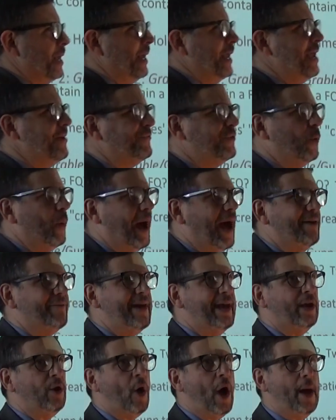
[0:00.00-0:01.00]
If you have
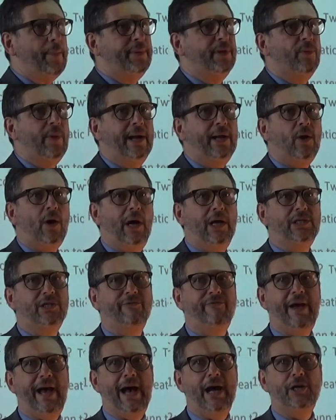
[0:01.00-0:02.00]
a copyright cause
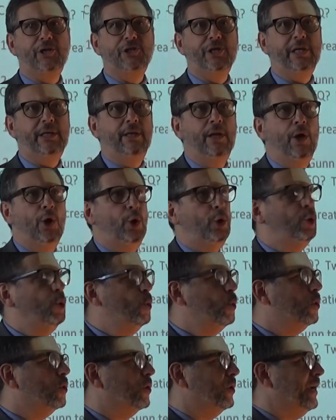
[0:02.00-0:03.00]
of action,
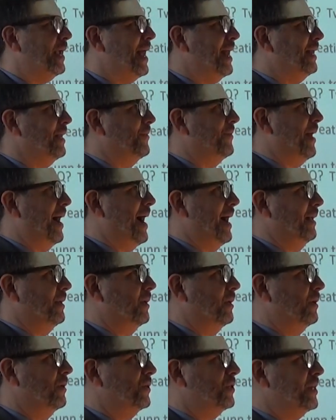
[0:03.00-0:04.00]
who created that?
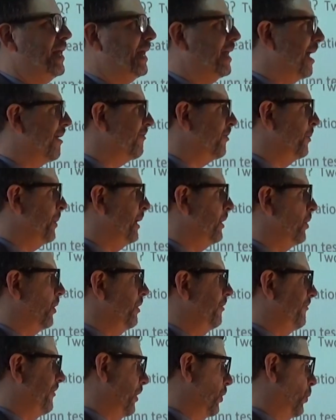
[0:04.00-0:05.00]
State government or
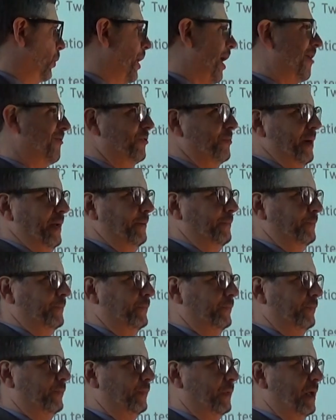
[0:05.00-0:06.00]
the federal government?
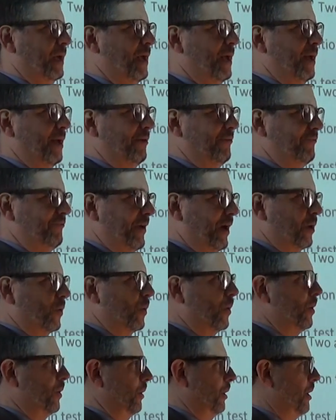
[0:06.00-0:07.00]

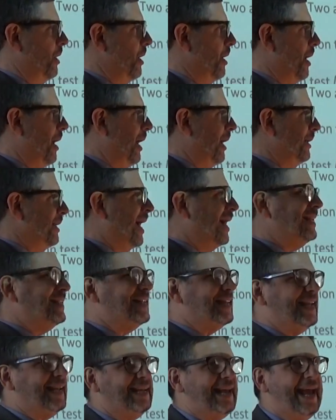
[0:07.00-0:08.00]
Federal. A
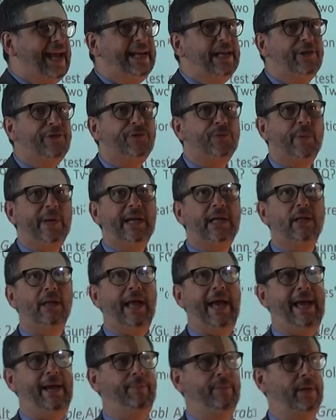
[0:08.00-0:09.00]
1983
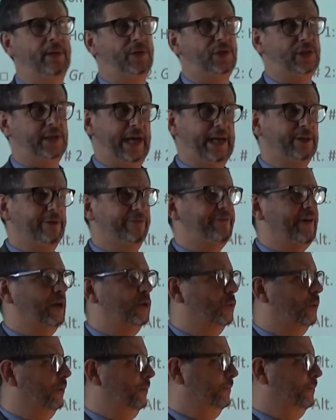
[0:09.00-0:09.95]
claim, state or federal?